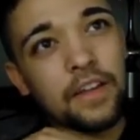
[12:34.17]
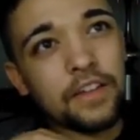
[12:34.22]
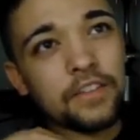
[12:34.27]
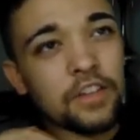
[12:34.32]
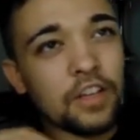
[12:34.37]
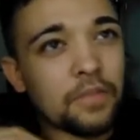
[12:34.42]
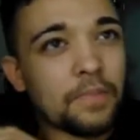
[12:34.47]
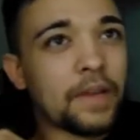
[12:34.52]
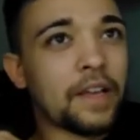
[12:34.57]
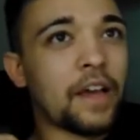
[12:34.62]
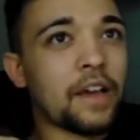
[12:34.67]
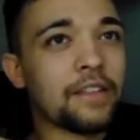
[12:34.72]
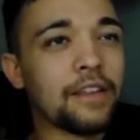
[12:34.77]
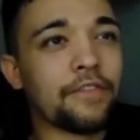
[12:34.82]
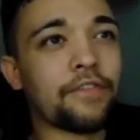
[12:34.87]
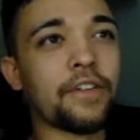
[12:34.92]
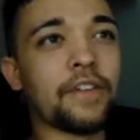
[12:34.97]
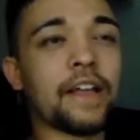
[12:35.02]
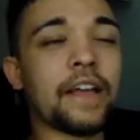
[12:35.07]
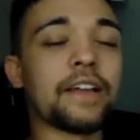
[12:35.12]
just because I
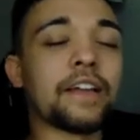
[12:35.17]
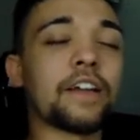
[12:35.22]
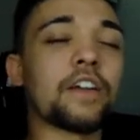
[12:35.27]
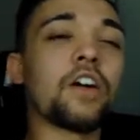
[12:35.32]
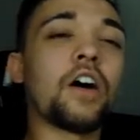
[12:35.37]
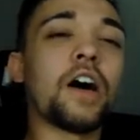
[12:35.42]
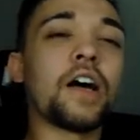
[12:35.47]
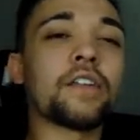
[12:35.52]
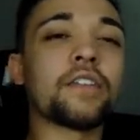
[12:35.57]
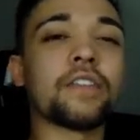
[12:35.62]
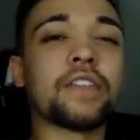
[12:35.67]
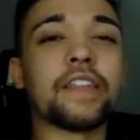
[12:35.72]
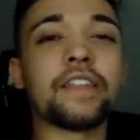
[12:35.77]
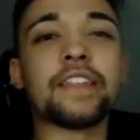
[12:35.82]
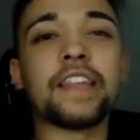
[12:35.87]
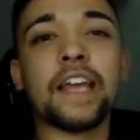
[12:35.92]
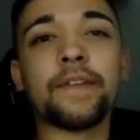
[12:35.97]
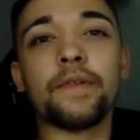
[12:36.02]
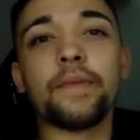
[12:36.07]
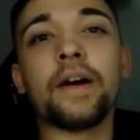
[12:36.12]
feel like it costs the
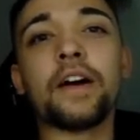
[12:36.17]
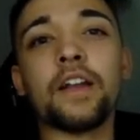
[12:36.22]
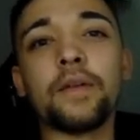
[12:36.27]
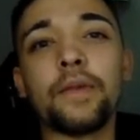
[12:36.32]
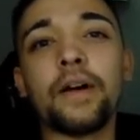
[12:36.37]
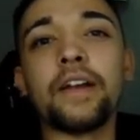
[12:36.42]
same amount of